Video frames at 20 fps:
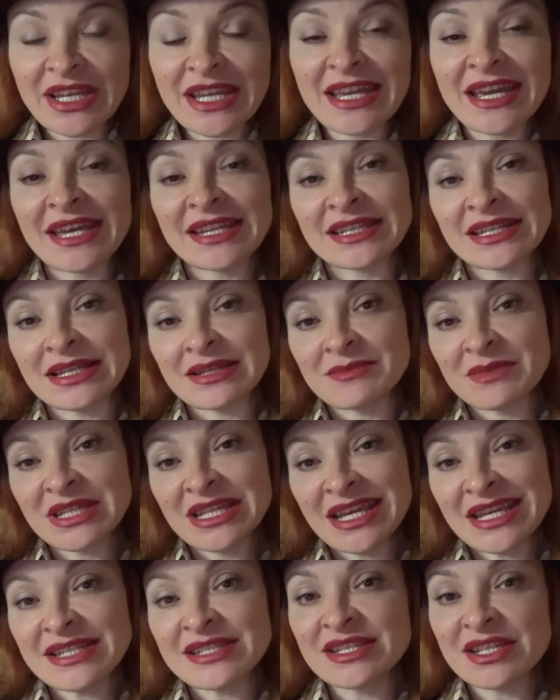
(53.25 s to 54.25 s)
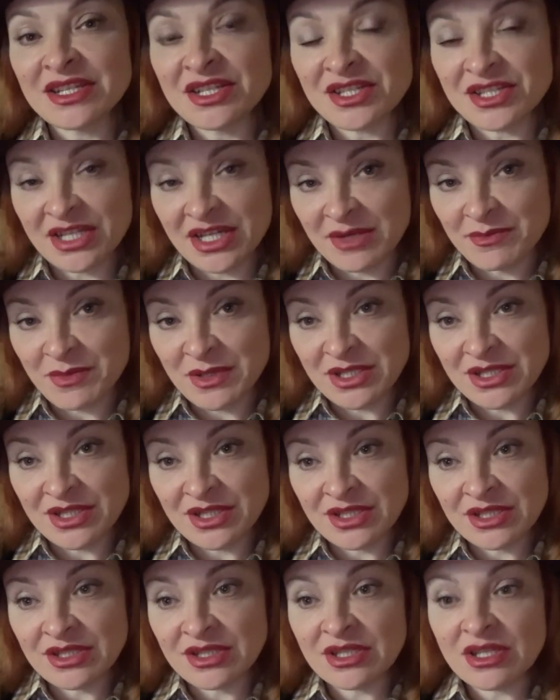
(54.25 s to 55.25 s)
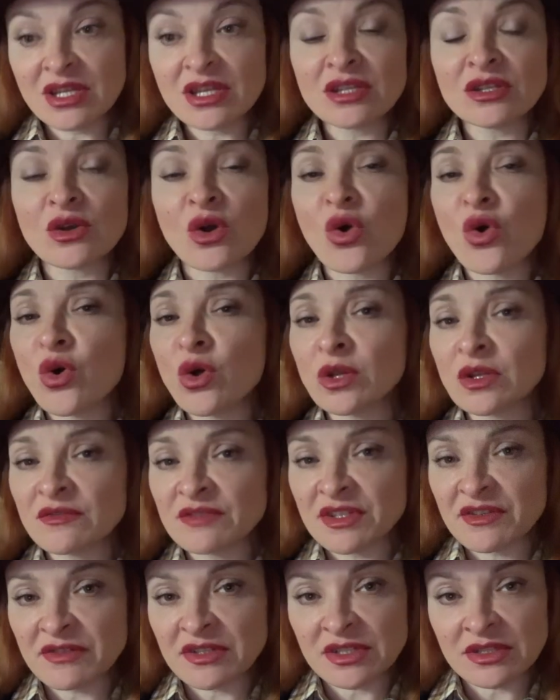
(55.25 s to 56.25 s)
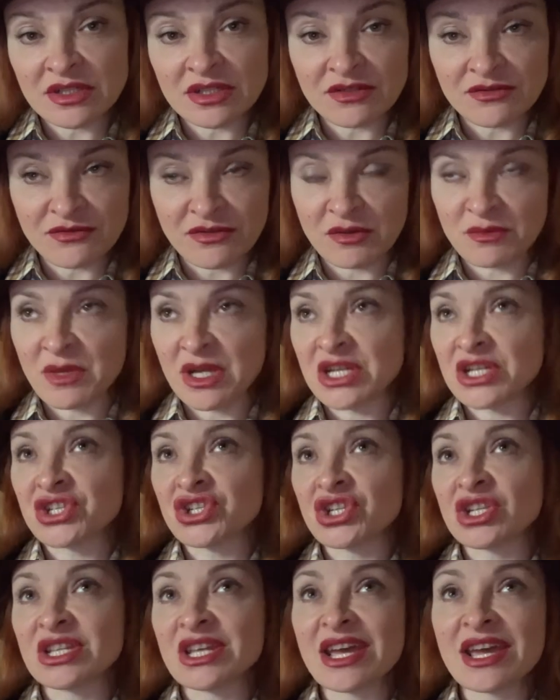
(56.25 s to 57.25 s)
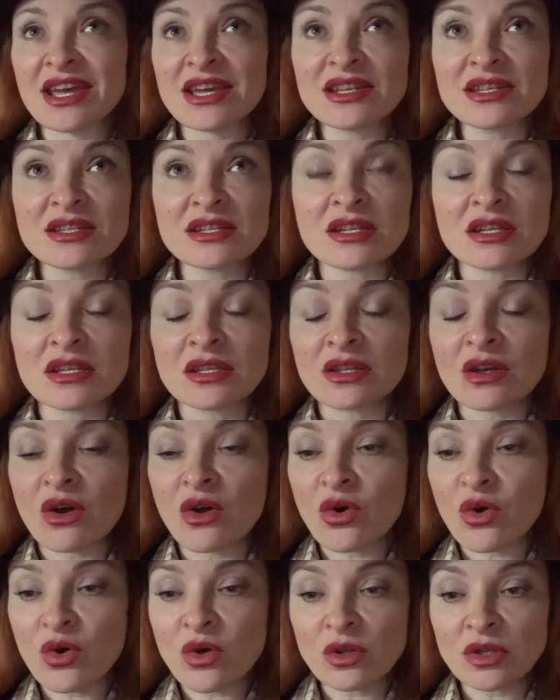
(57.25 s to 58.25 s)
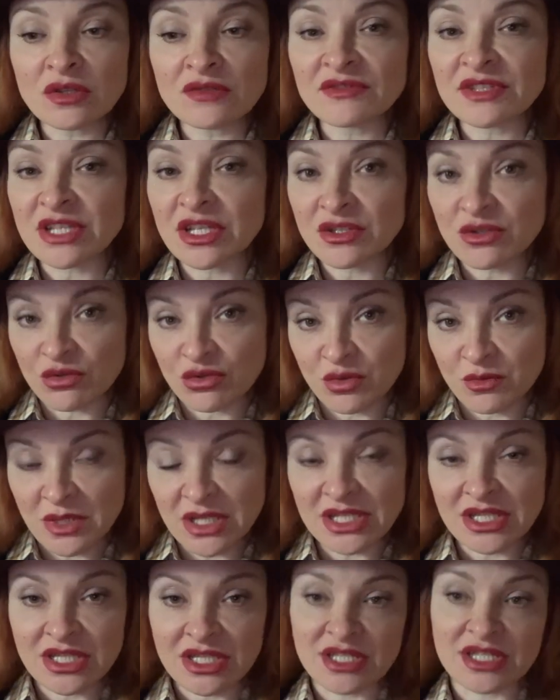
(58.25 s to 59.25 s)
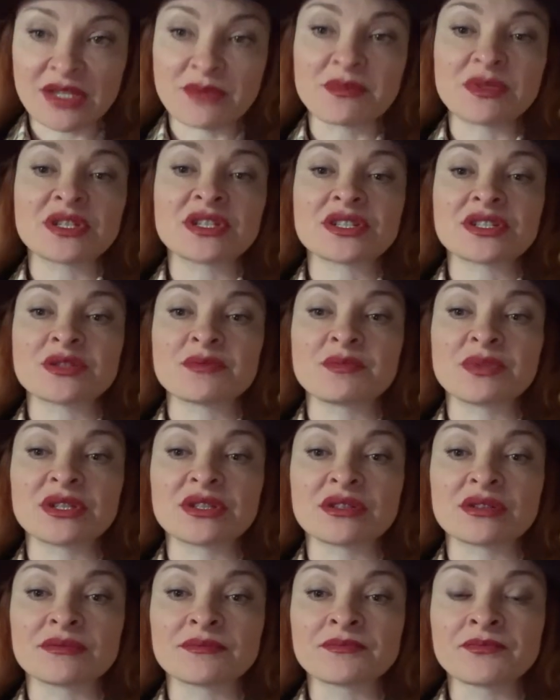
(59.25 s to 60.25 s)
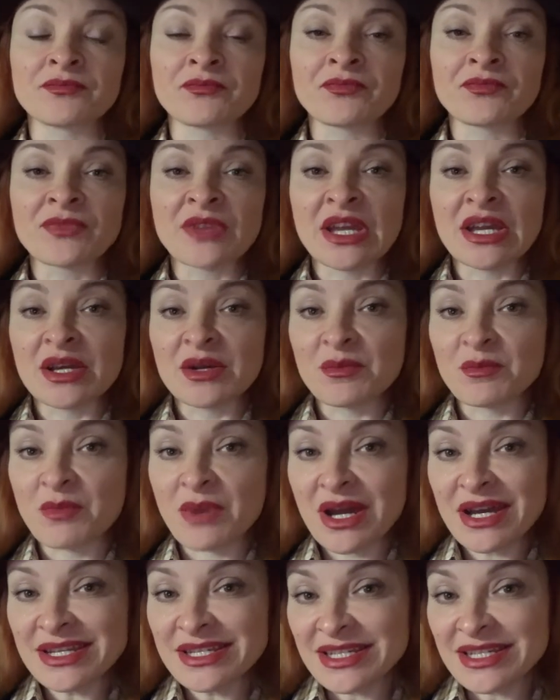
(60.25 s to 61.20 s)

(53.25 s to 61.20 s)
can eliminate the discrepancies in all of the information and in all of the documents in the bidder's bid, but